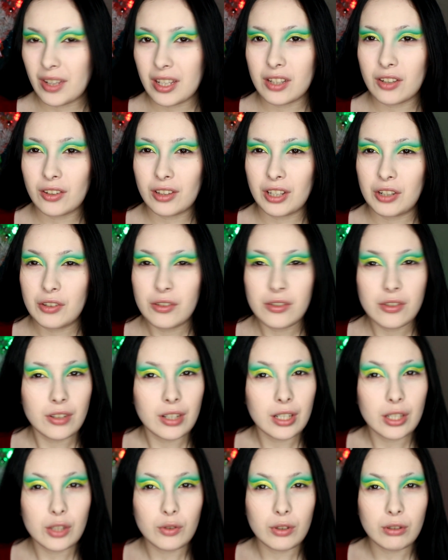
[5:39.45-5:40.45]
Their glitters are
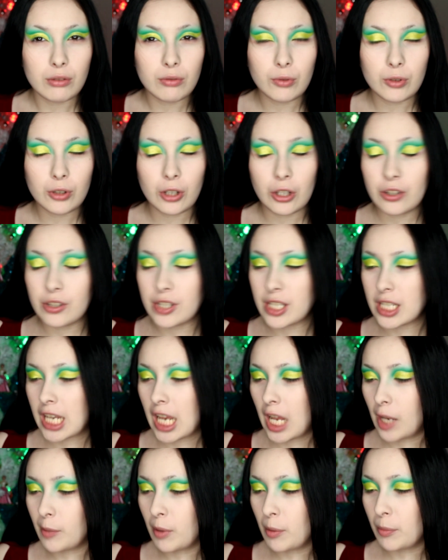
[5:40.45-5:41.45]
like $3 to $4, I
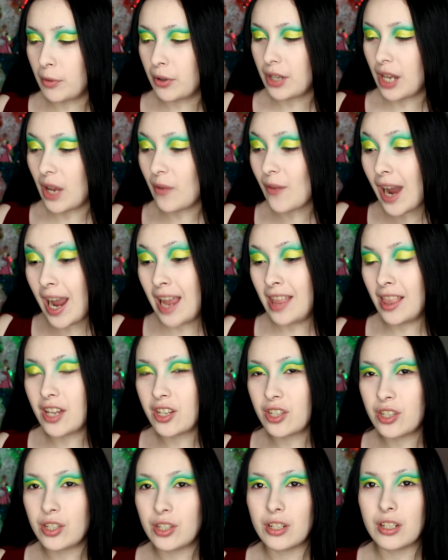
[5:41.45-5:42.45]
can't remember. They have
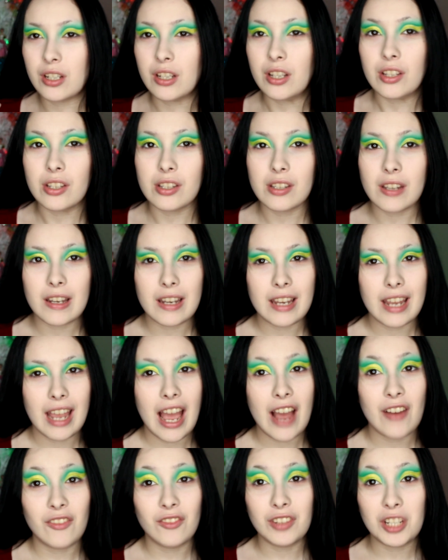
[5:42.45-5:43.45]
eyelashes and they
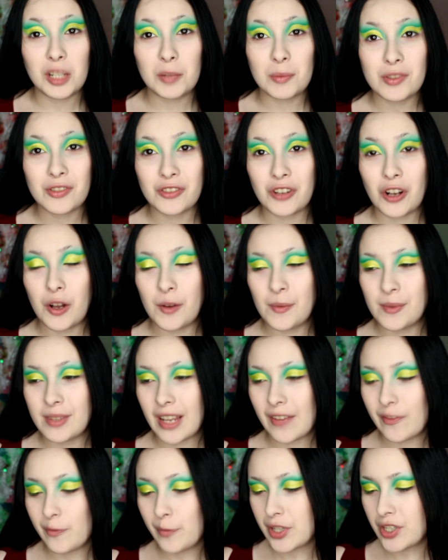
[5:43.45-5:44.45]
have lip scrubs. They
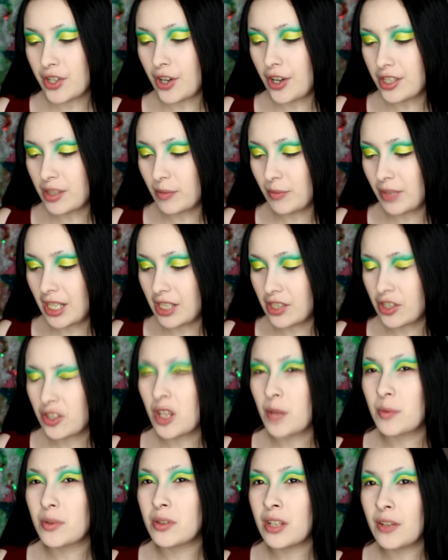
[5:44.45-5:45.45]
have a bunch of awesome things
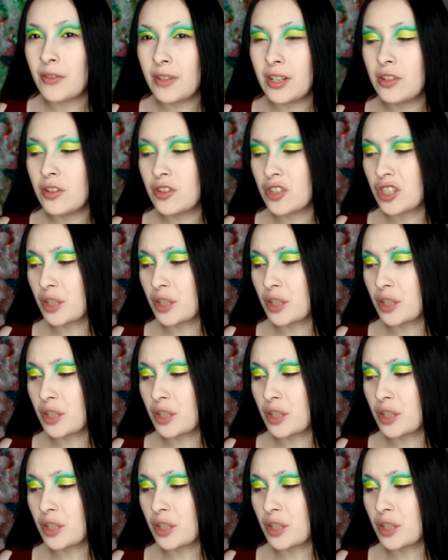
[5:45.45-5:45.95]
yourself, so definitely